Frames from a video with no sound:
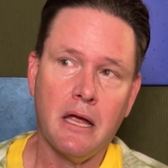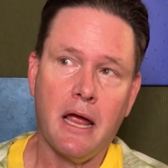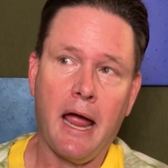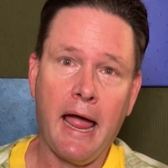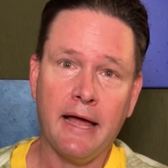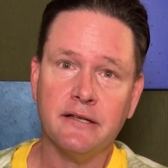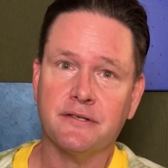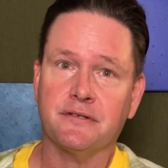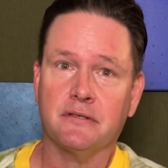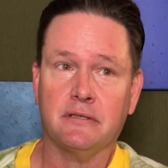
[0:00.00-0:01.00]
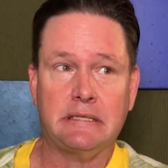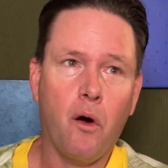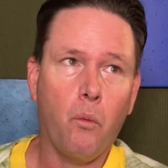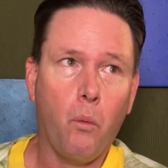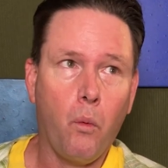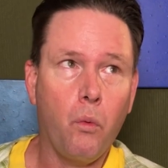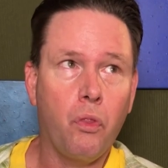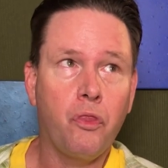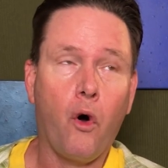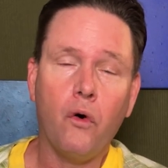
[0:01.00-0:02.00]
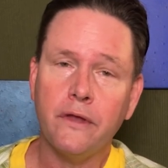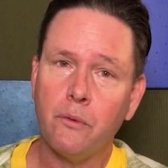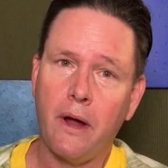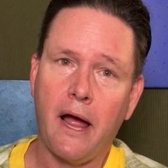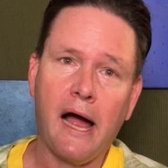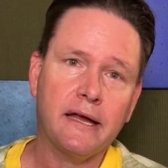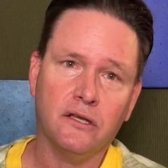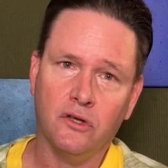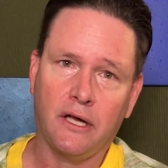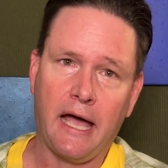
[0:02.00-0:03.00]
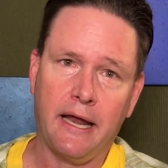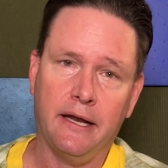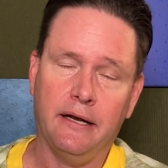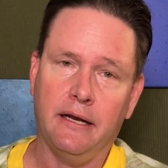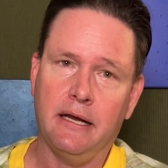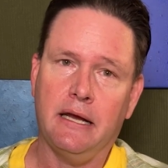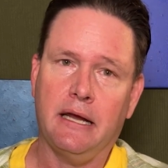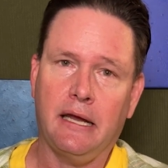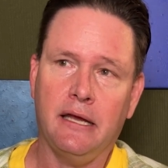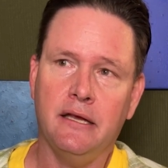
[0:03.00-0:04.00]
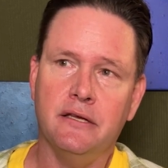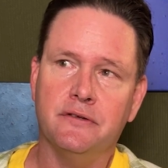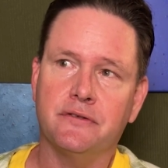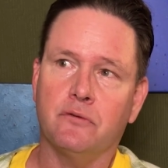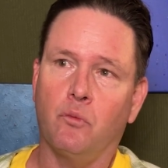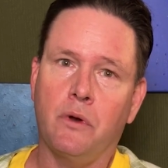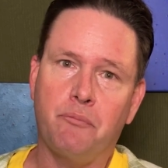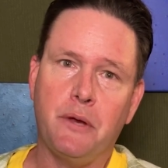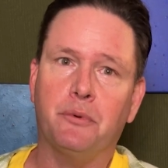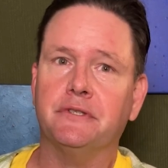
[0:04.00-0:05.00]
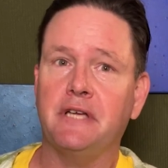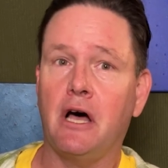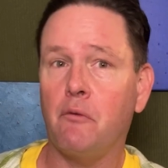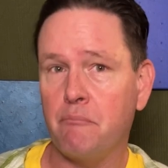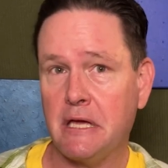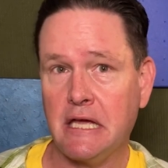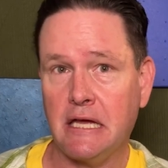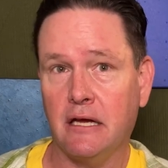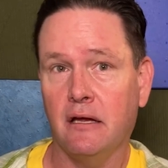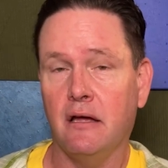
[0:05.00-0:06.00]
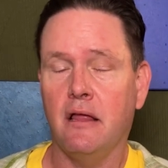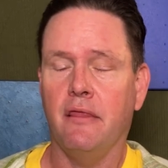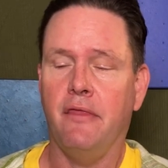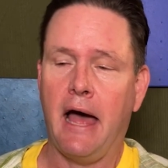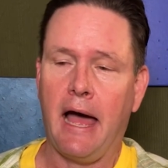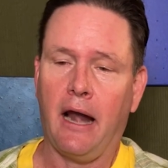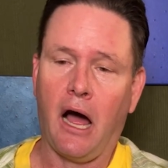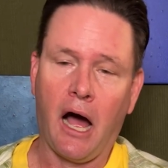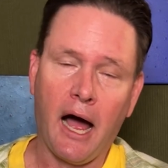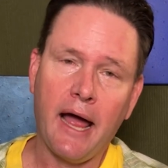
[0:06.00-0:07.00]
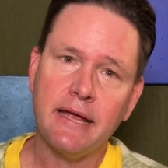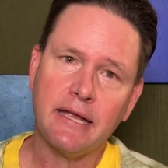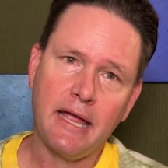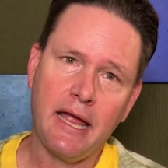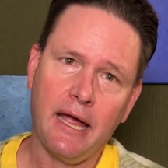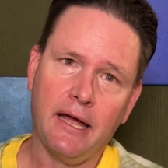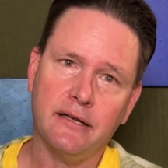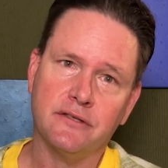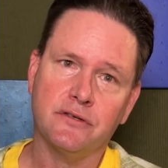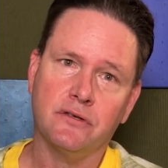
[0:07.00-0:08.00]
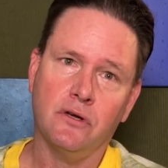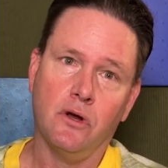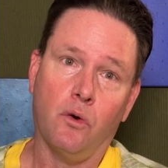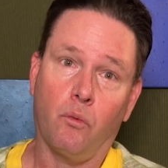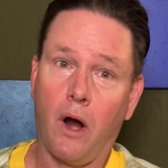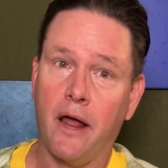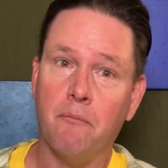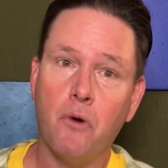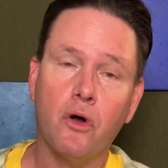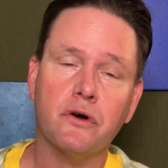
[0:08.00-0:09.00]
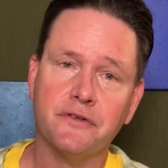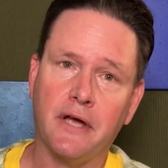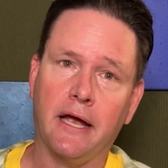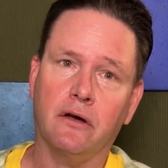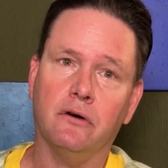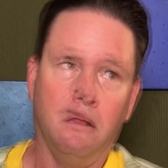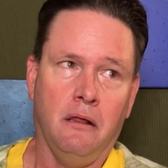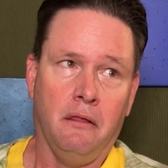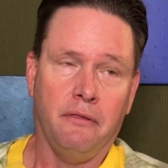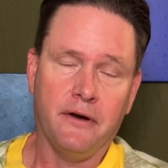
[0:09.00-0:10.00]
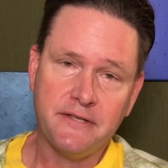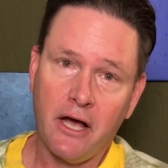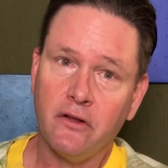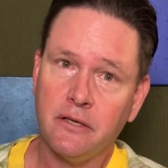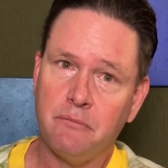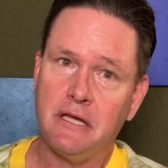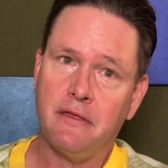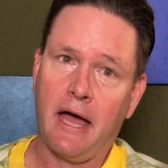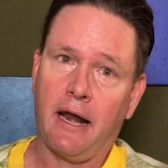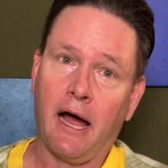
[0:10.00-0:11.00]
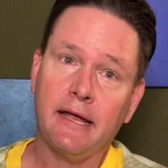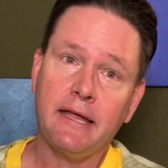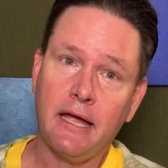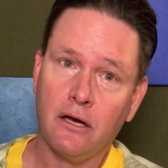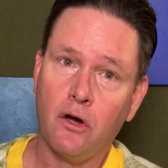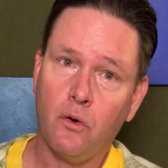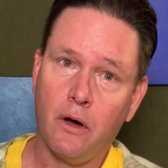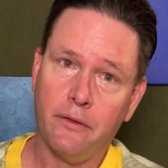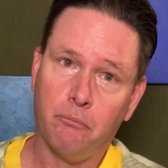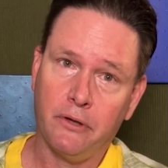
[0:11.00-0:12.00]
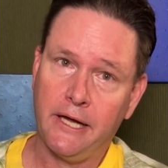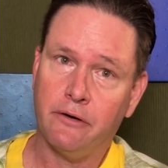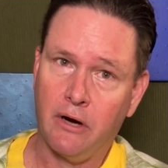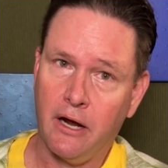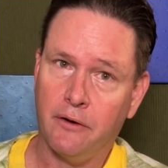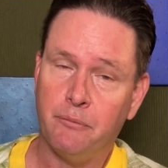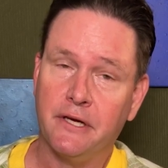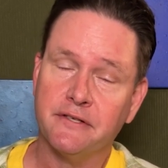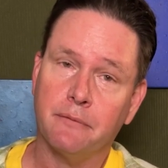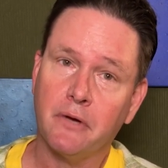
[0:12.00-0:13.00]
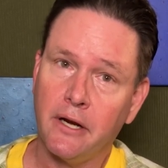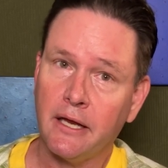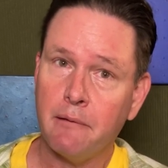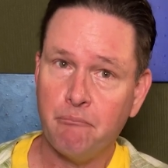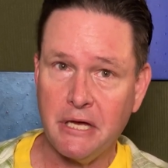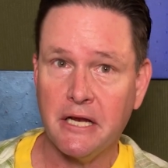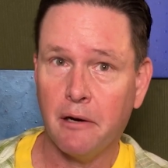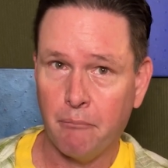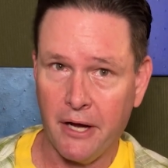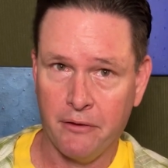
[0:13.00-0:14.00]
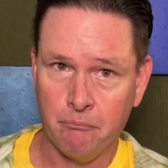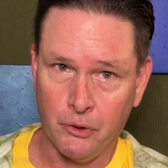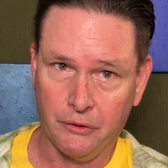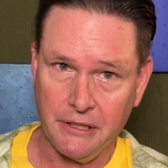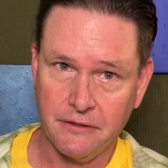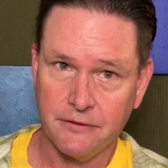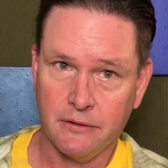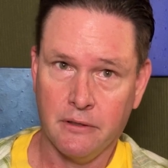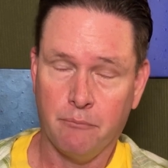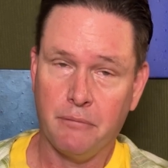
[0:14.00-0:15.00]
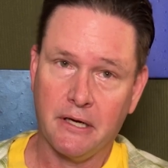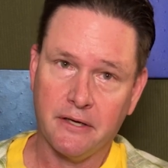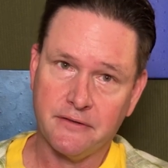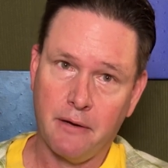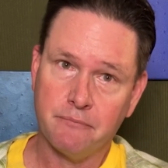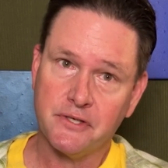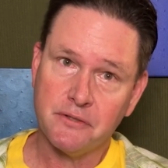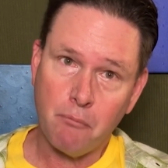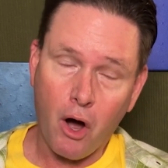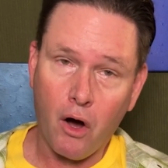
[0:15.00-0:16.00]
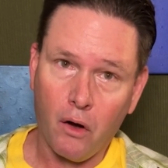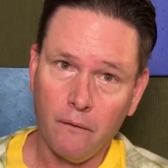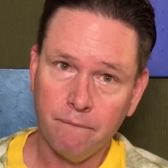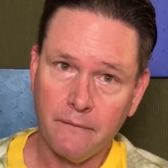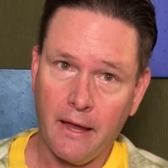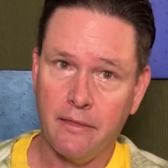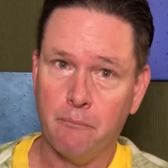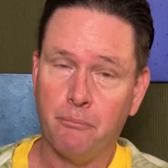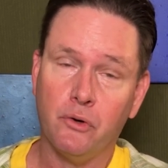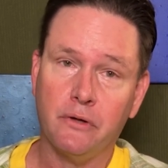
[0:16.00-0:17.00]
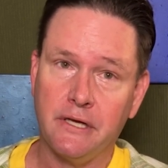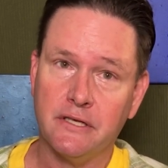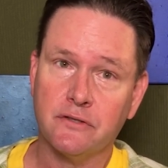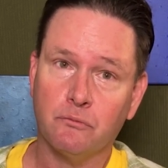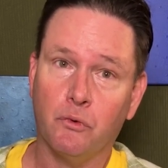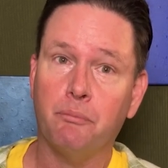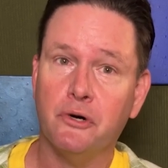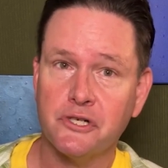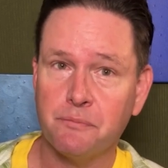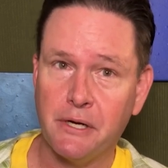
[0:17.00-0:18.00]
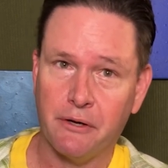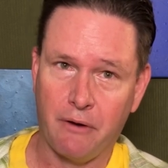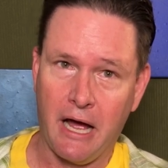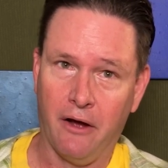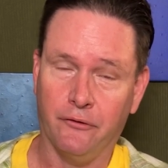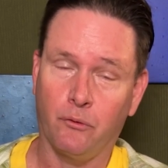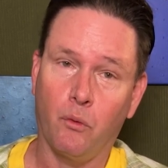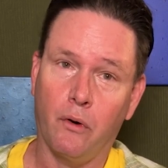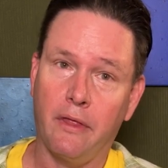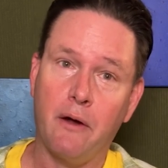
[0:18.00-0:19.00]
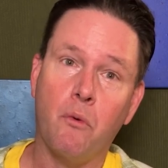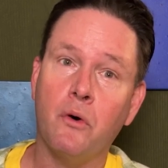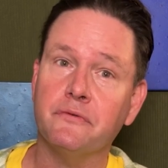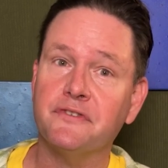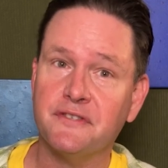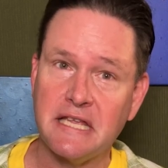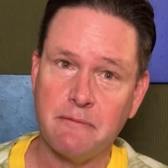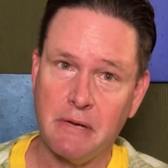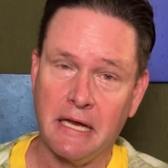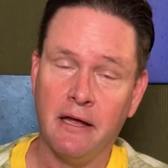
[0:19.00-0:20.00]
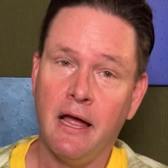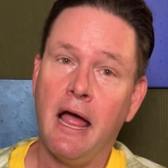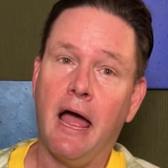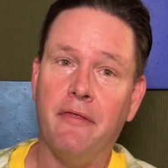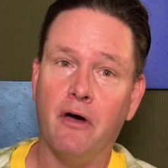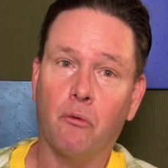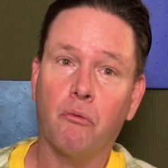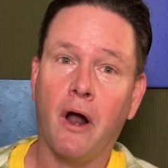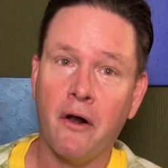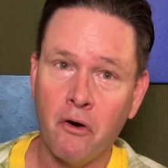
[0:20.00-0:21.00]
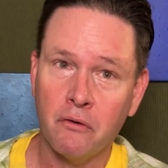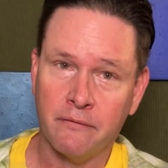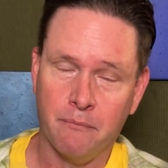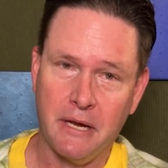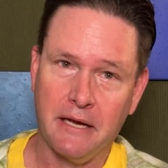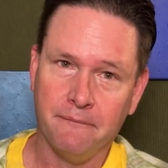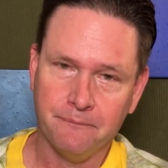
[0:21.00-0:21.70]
And the only way I can look at it is when people tell me that I can't ride a motorcycle, they're telling me that I can't go on the playground because I'm going to get beat up by the bullies. Because I'm small and the bullies will push me around or they won't see me and they'll run over me.